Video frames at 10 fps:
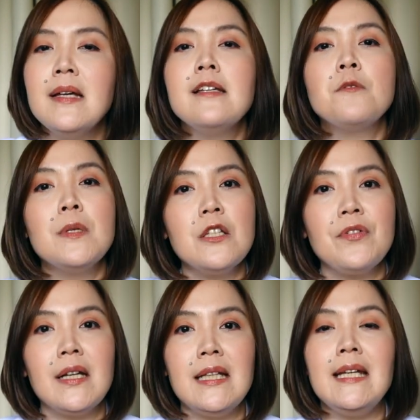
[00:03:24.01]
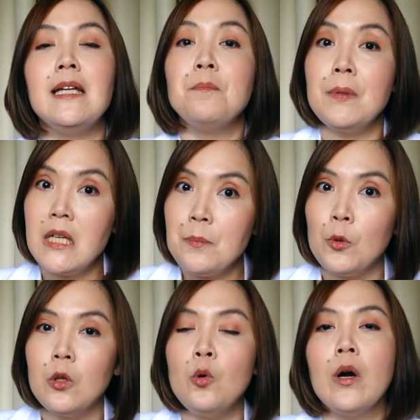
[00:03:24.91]
specifically in
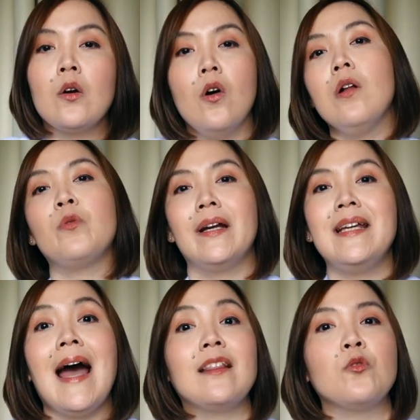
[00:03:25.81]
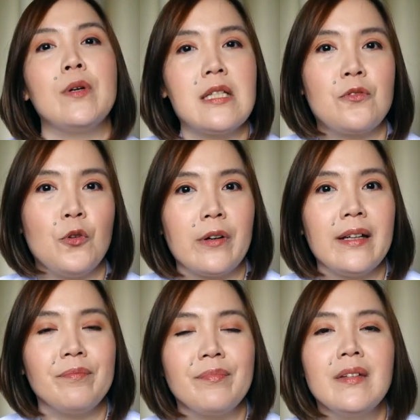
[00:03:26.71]
people who are already at risk for it.